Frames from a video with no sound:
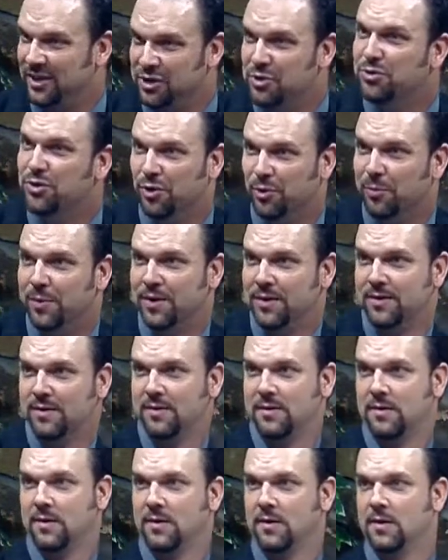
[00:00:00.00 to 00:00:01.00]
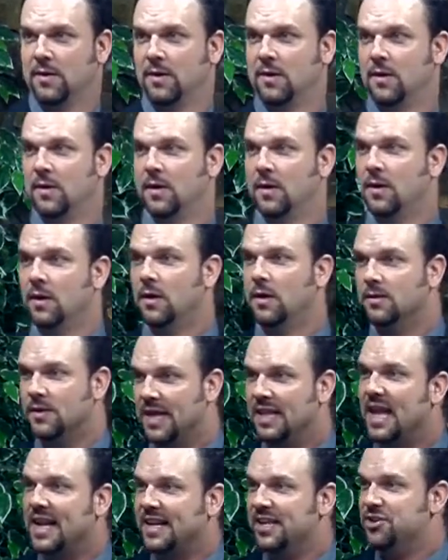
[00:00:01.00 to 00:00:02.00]
on YouTube.
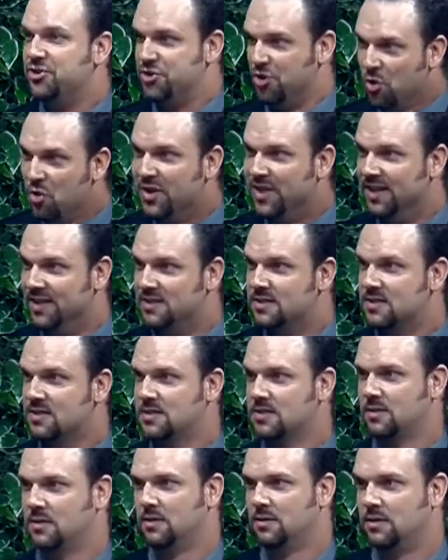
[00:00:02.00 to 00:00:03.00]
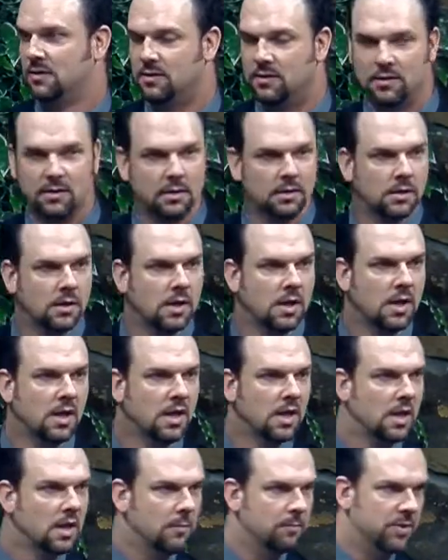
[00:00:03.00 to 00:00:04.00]
They like enjoy this.
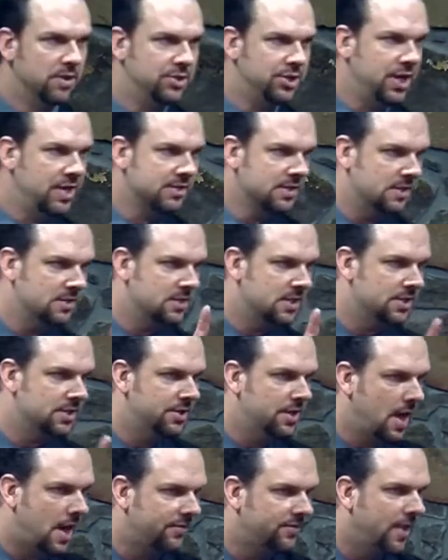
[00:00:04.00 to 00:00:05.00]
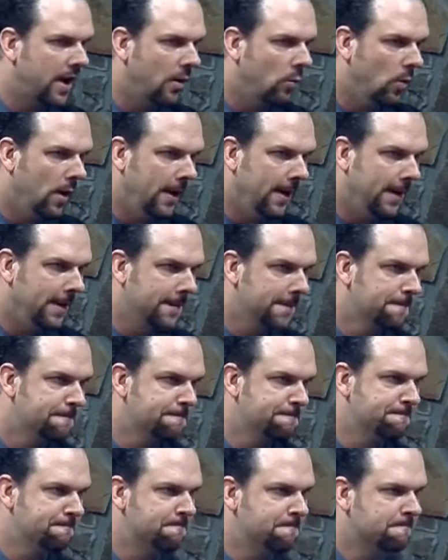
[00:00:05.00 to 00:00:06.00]
But Jesus is not that way.
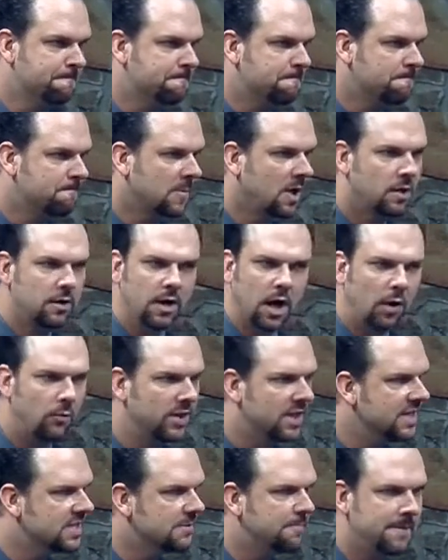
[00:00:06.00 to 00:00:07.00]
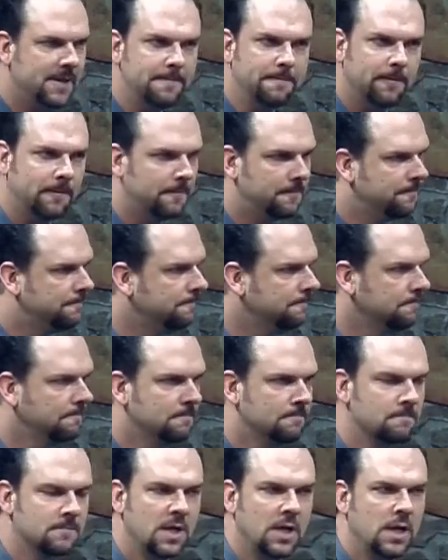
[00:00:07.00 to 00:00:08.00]
Not with his people.
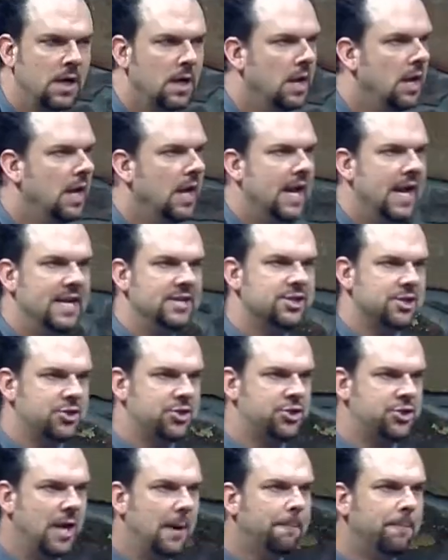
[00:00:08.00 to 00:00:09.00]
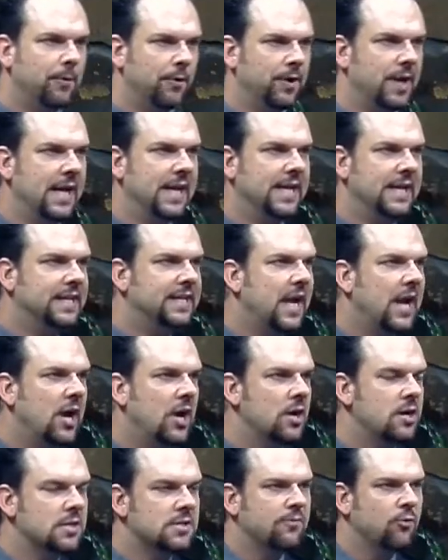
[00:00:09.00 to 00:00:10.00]
He's a shepherd and he
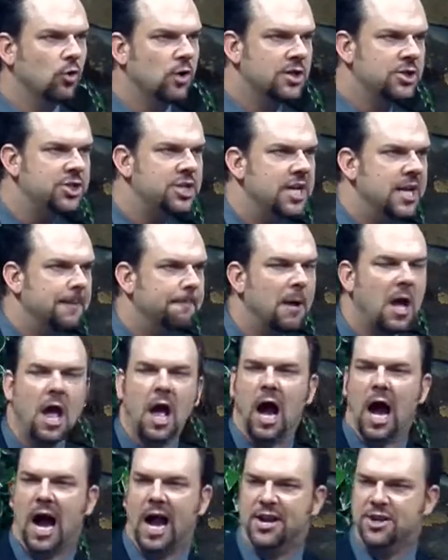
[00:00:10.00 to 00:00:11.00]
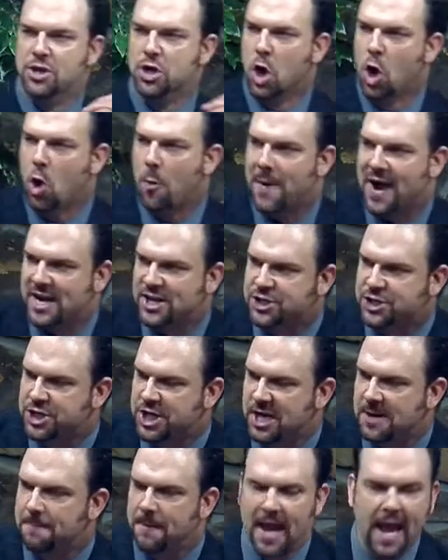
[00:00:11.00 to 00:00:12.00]
cares for his sheep. I know my
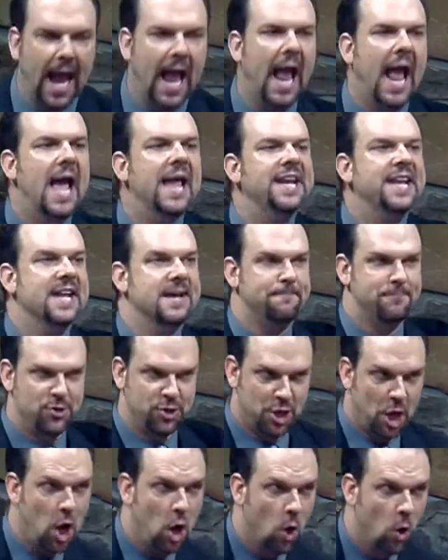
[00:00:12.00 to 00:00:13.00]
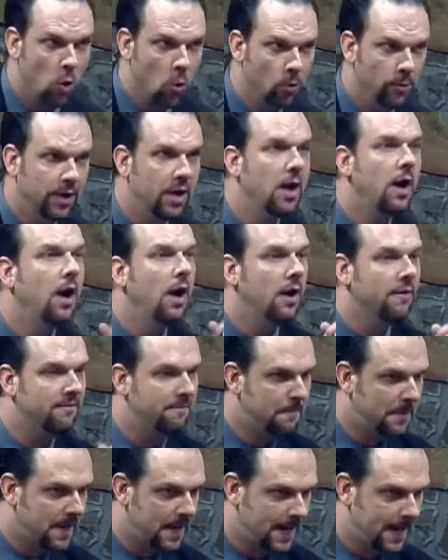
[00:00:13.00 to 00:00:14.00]
sheep and am known of
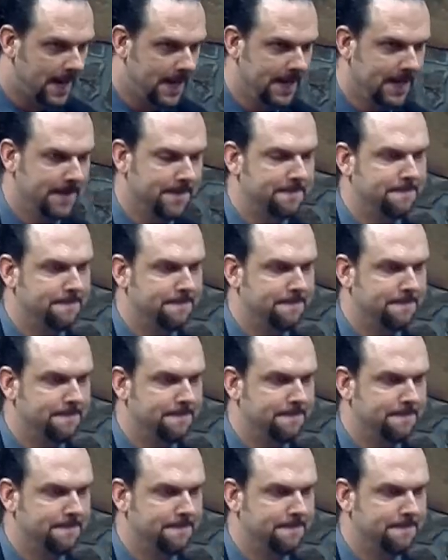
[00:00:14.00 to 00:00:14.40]
mine.